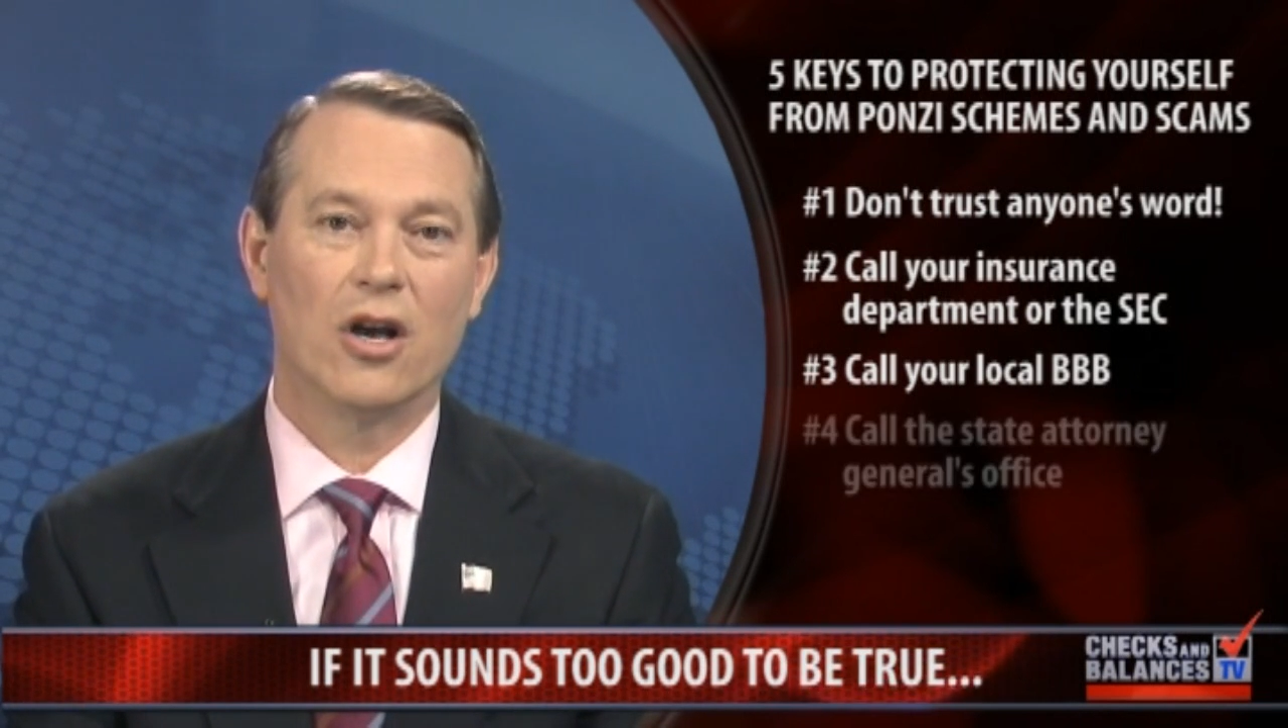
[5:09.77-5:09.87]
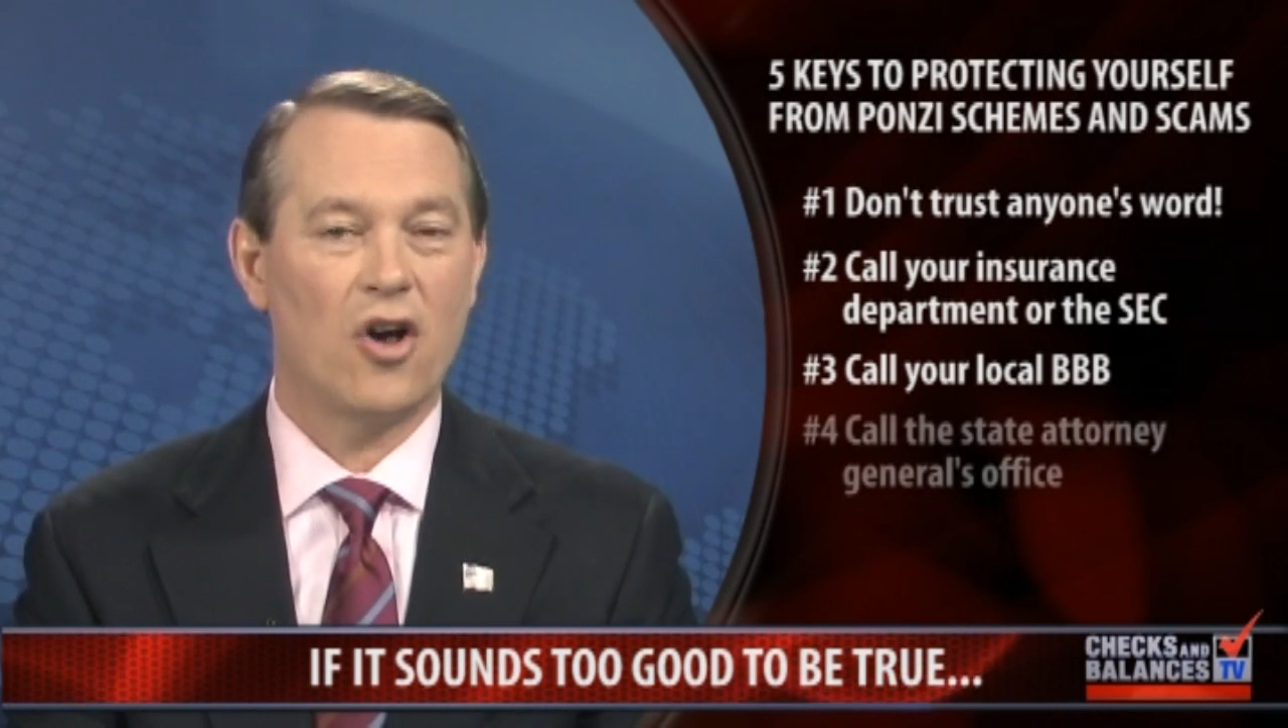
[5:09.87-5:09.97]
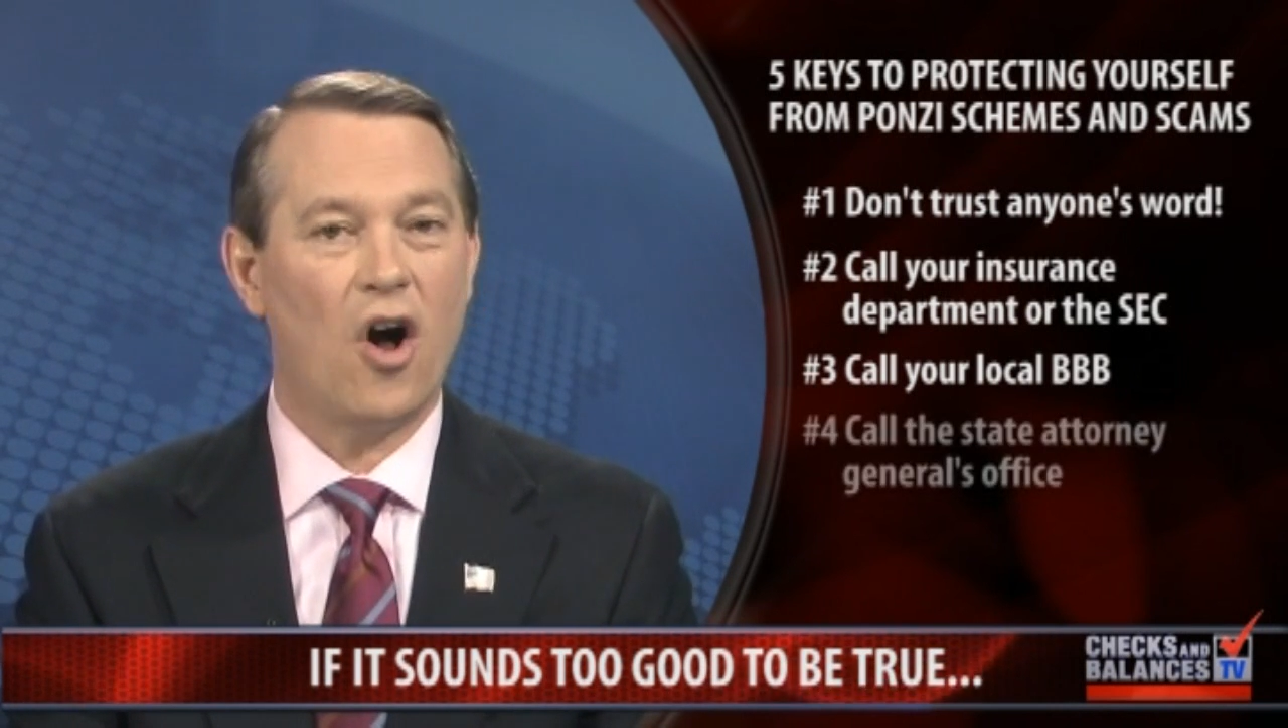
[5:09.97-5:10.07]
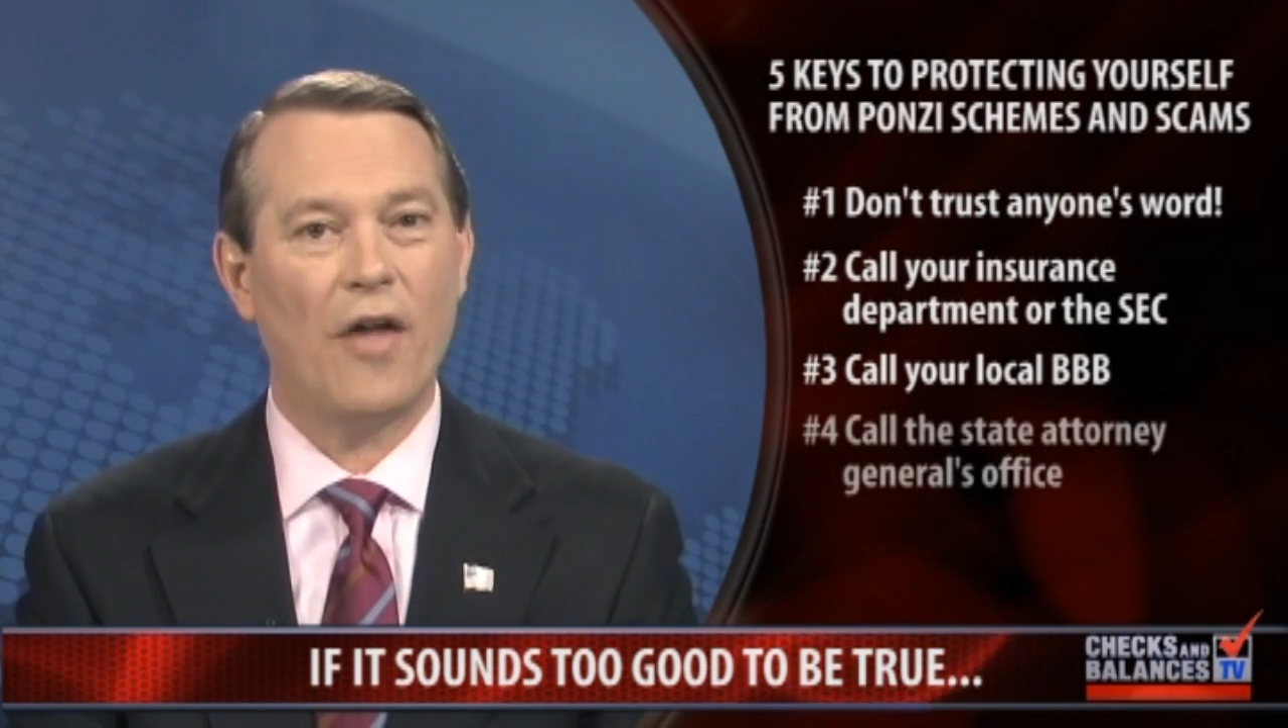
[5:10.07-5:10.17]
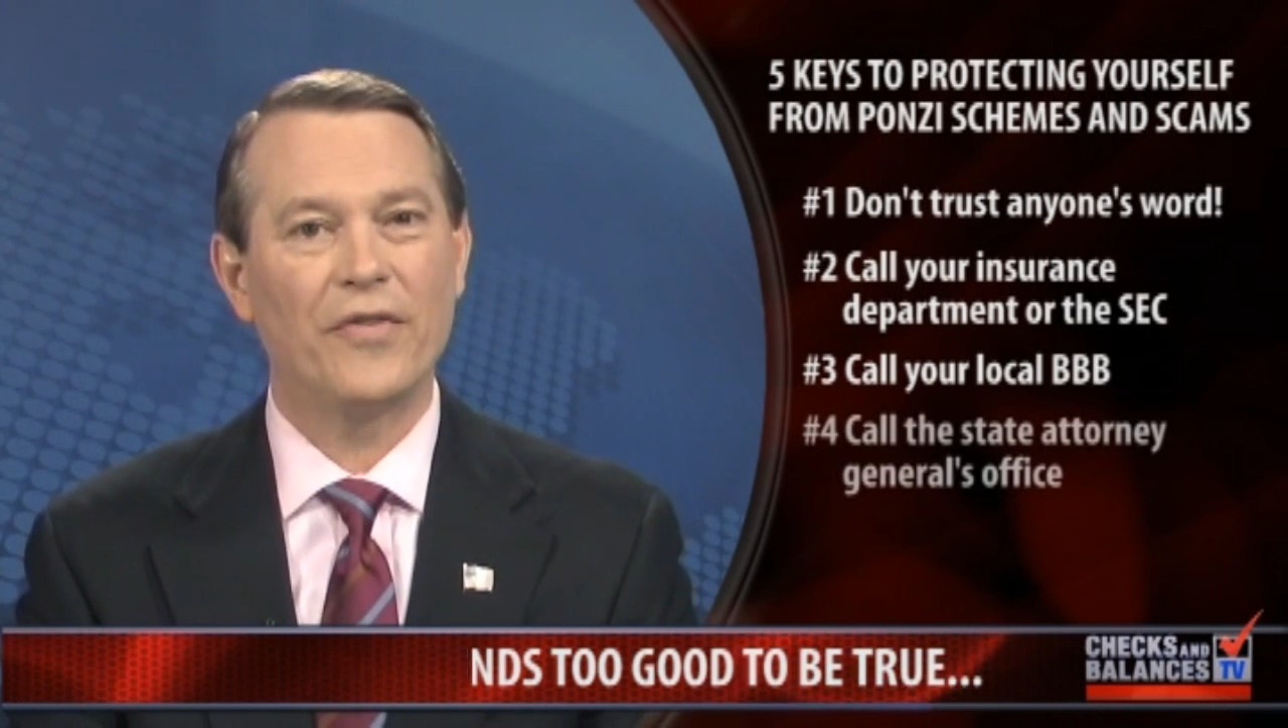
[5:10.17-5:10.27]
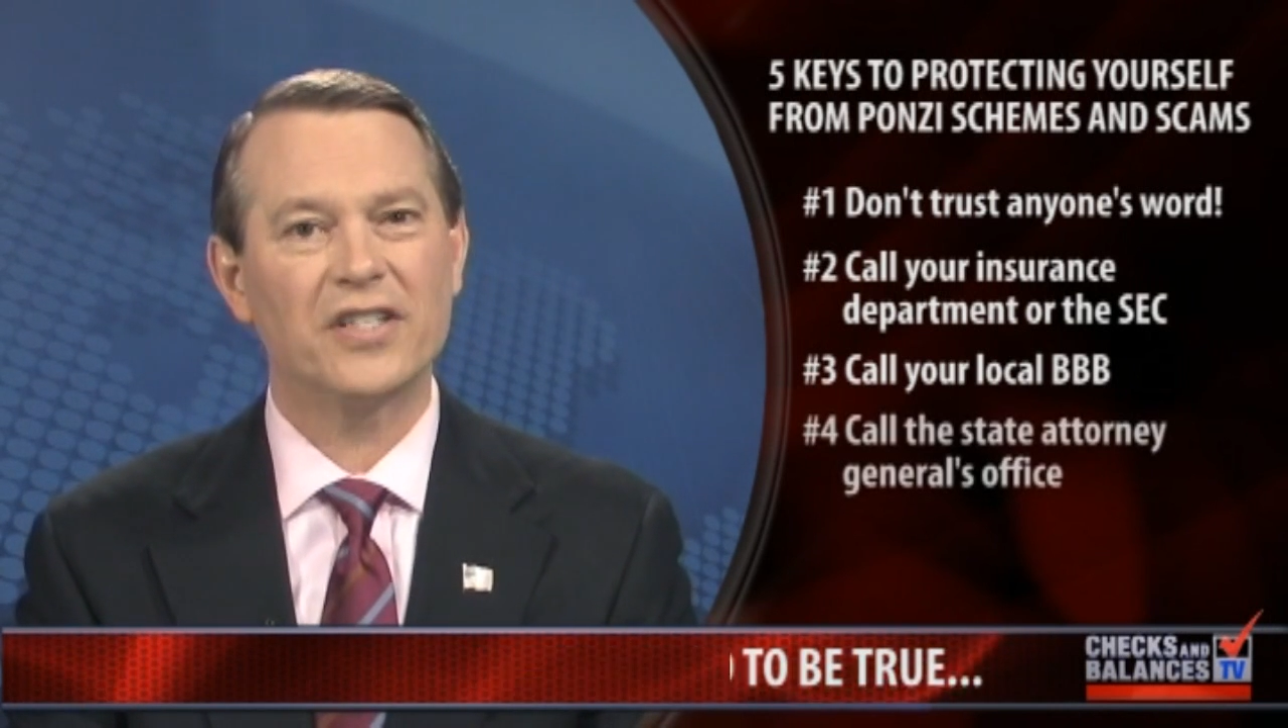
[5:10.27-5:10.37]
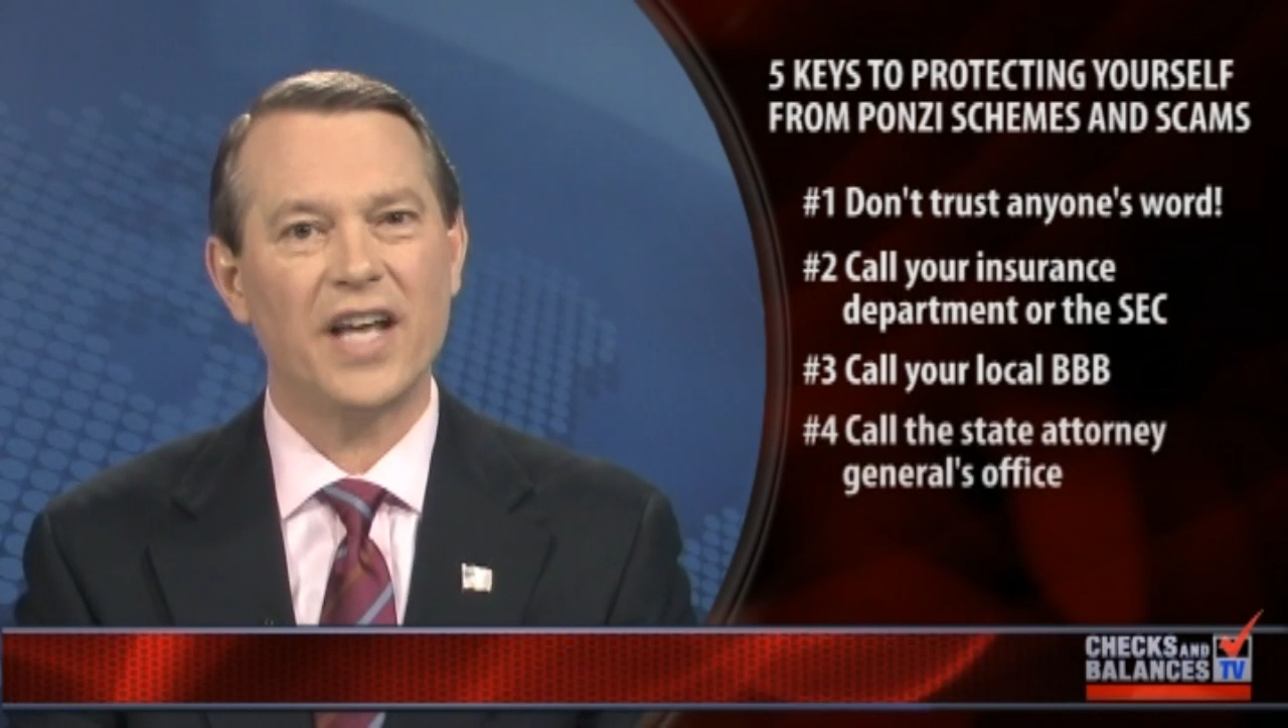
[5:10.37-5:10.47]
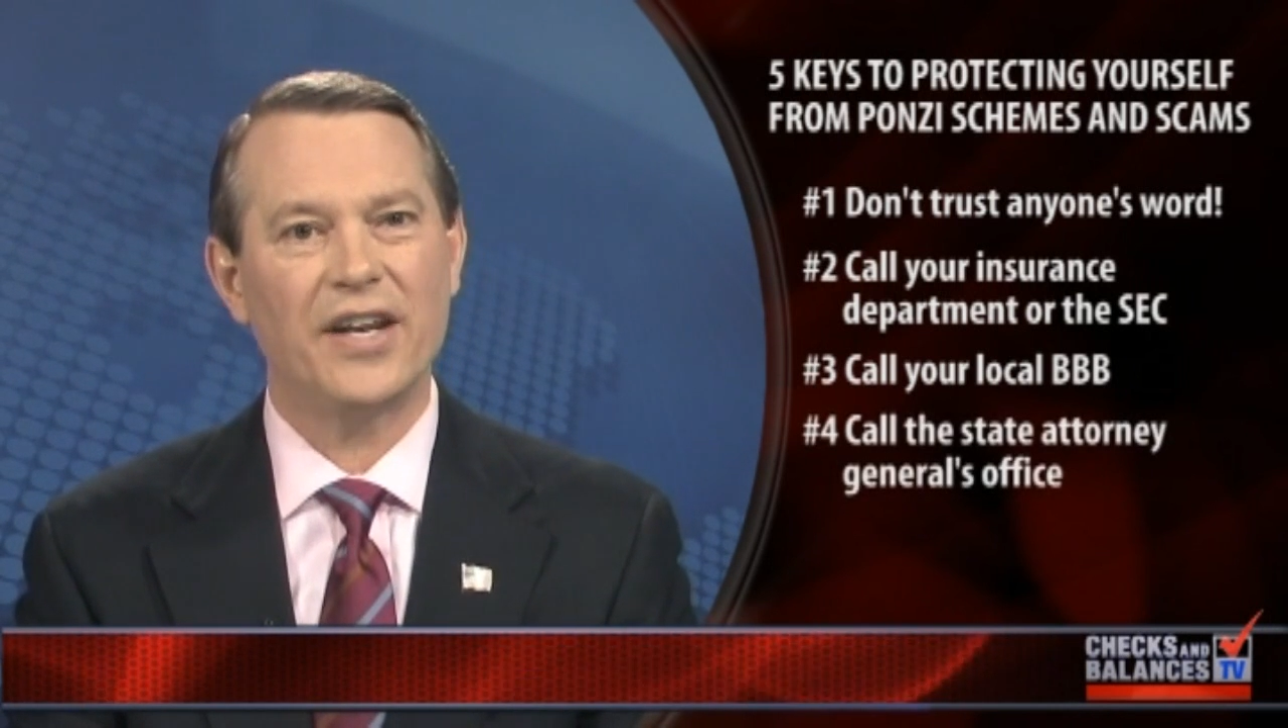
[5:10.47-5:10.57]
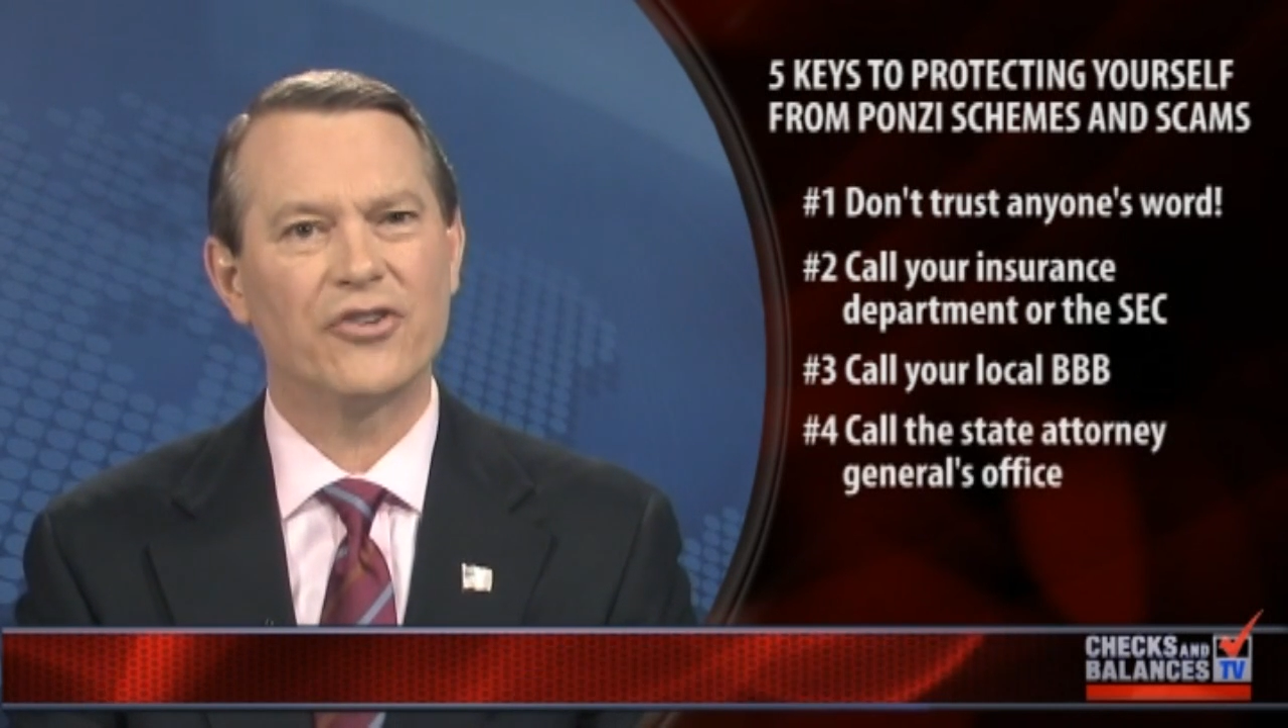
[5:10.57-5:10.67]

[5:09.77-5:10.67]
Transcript: Call the state